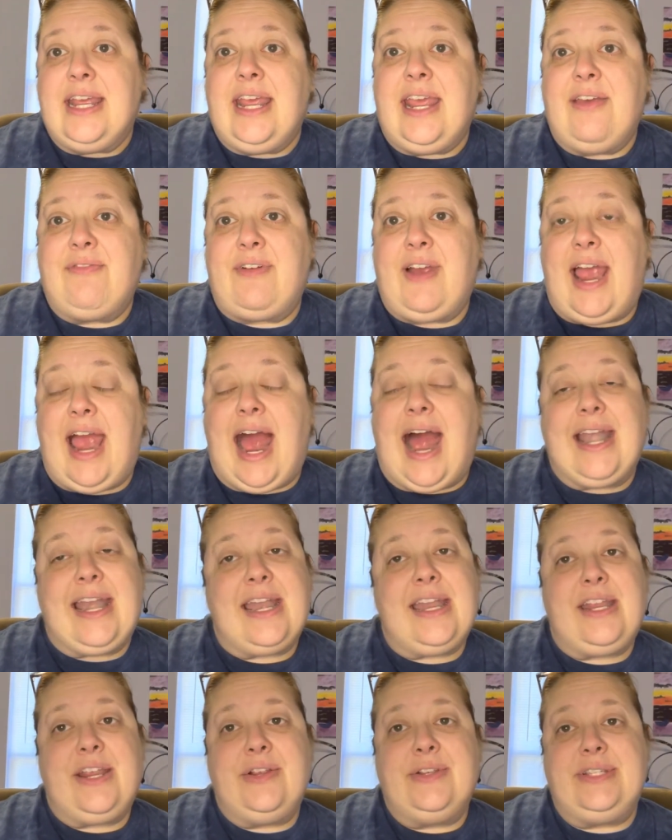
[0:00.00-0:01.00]
if I
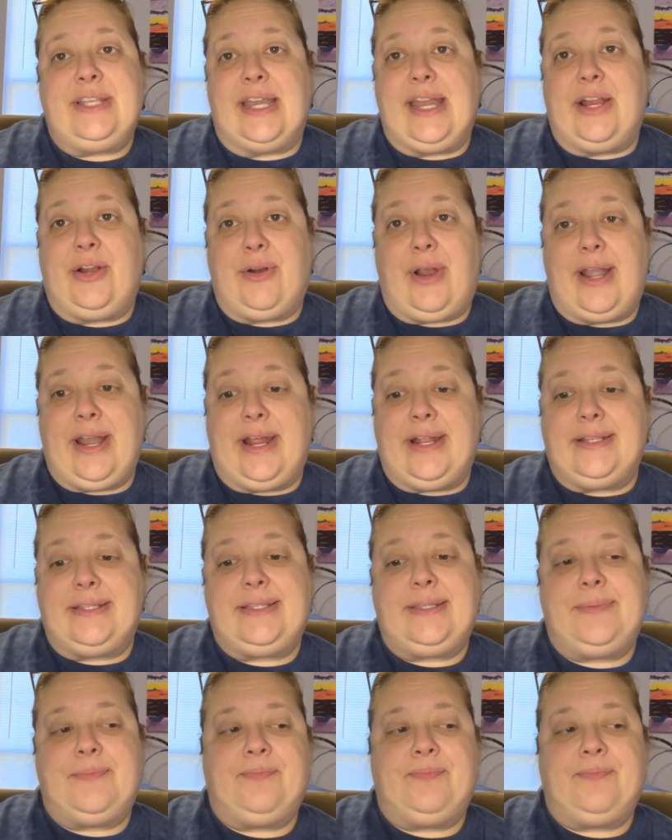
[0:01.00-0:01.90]
hadn't used any credits